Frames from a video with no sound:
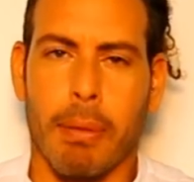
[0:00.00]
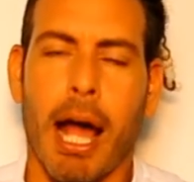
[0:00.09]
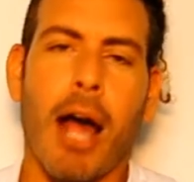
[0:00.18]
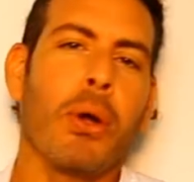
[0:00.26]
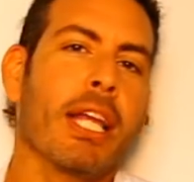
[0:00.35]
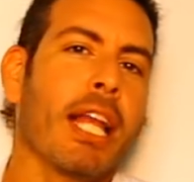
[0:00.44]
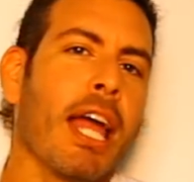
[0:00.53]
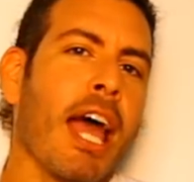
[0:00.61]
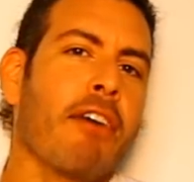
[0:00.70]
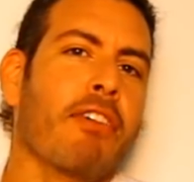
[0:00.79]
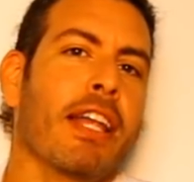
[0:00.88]
How can I
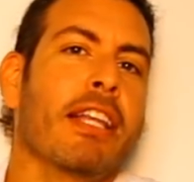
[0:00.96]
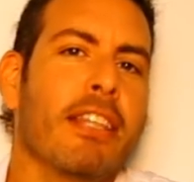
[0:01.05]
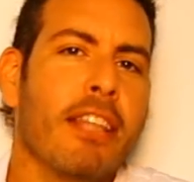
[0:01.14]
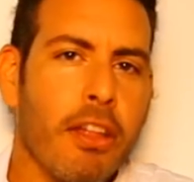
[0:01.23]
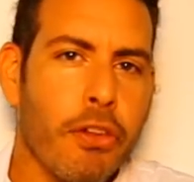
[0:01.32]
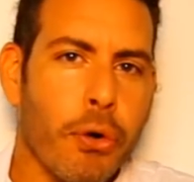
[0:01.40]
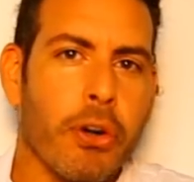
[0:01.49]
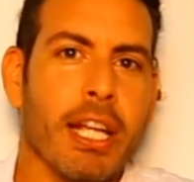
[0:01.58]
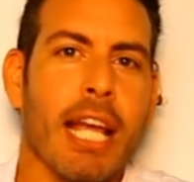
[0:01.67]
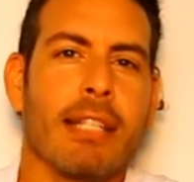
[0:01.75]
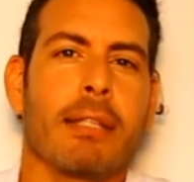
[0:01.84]
have another
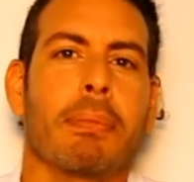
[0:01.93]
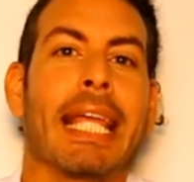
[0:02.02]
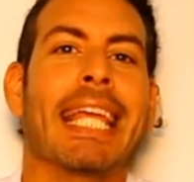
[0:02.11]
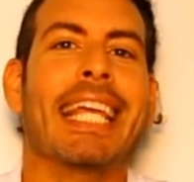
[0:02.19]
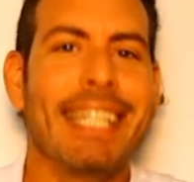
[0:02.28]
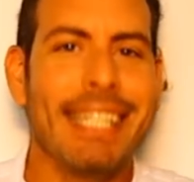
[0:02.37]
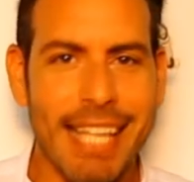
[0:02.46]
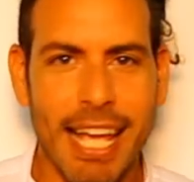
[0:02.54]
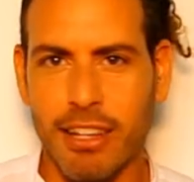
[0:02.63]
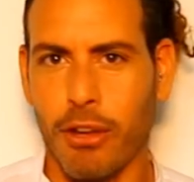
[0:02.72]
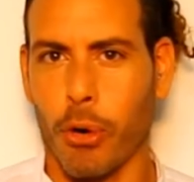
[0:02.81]
orgasm
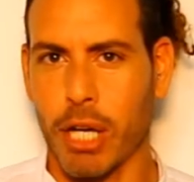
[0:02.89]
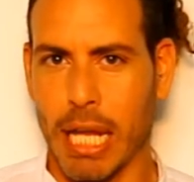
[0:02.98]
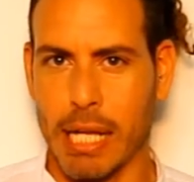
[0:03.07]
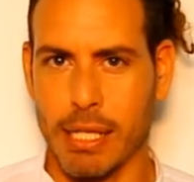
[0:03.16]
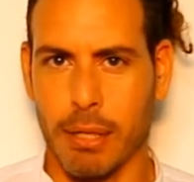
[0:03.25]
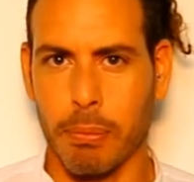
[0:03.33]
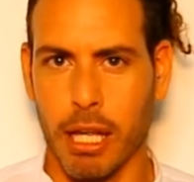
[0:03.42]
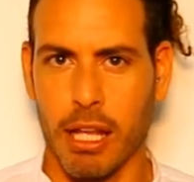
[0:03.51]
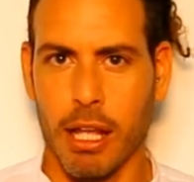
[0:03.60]
inside the orgasm?